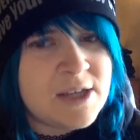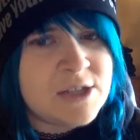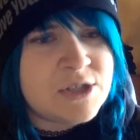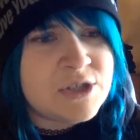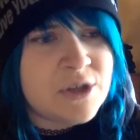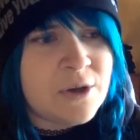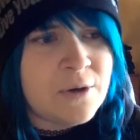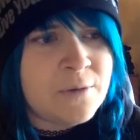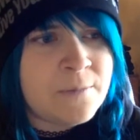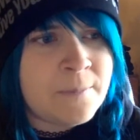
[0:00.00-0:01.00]

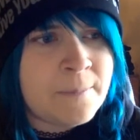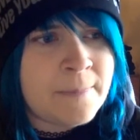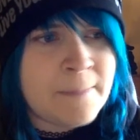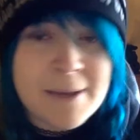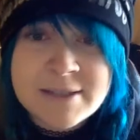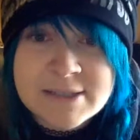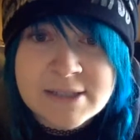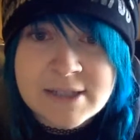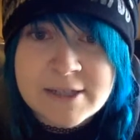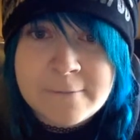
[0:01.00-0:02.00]
So
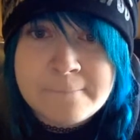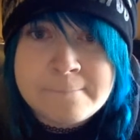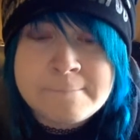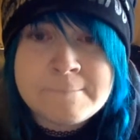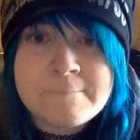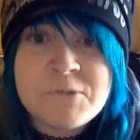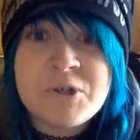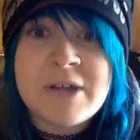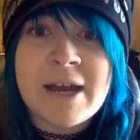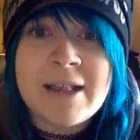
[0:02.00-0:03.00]
basically,
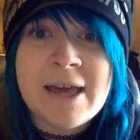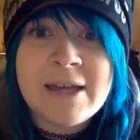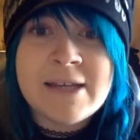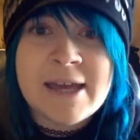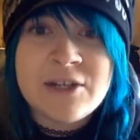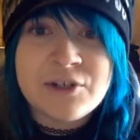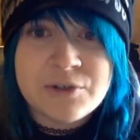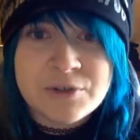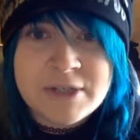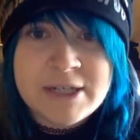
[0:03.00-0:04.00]
you're not allowed to end
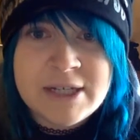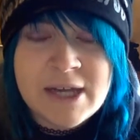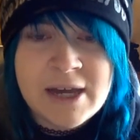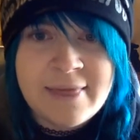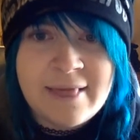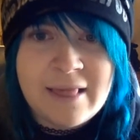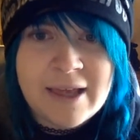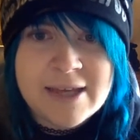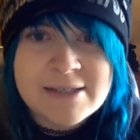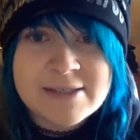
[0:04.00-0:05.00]
early
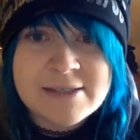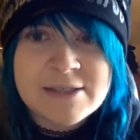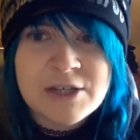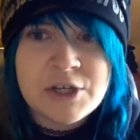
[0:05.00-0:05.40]
unless